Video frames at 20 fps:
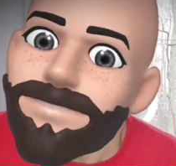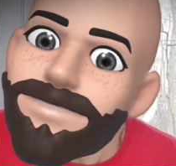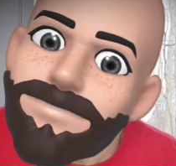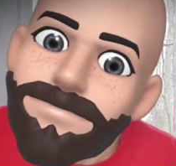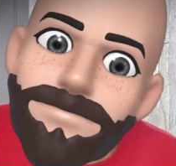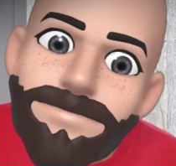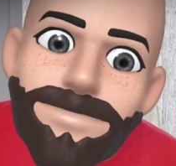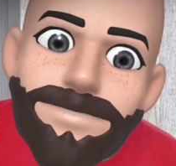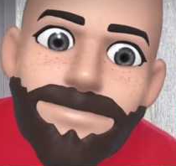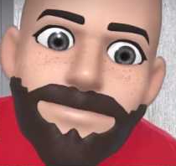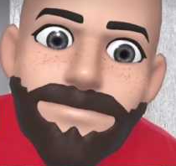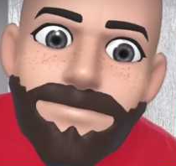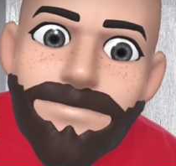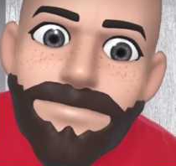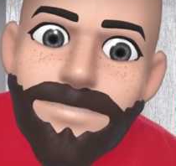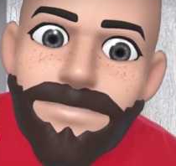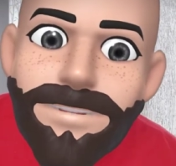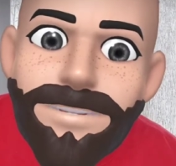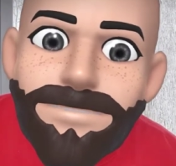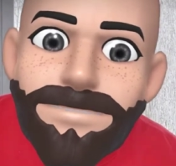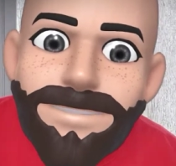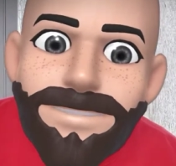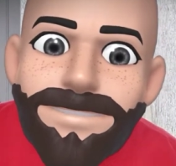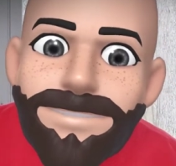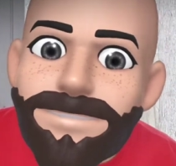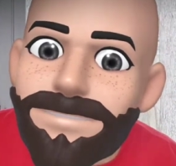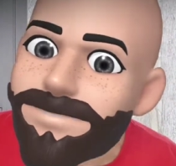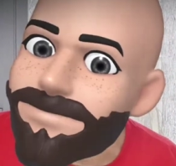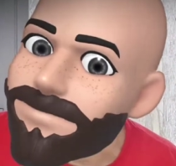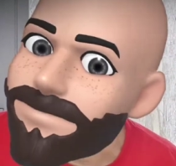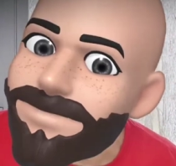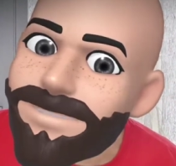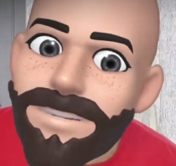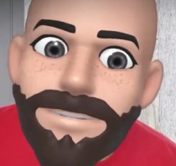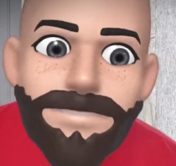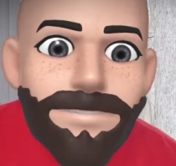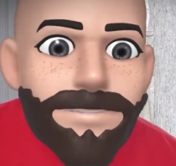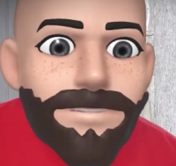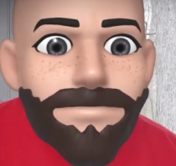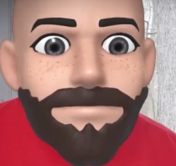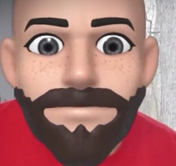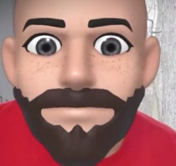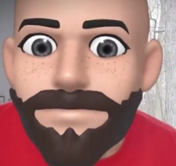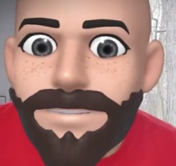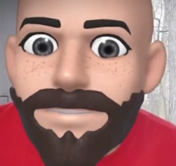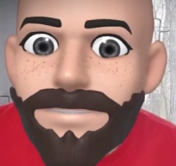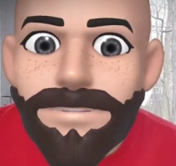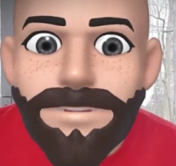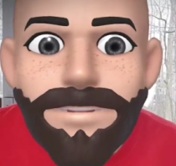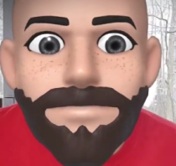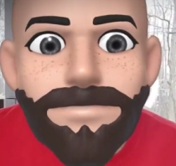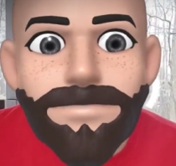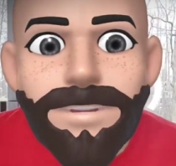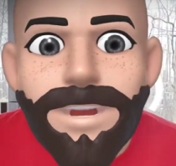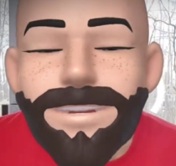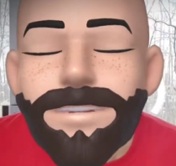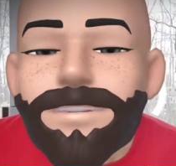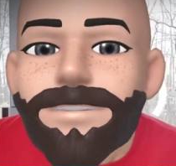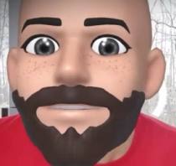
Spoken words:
and we still in quarantine, and we don't know when we going back.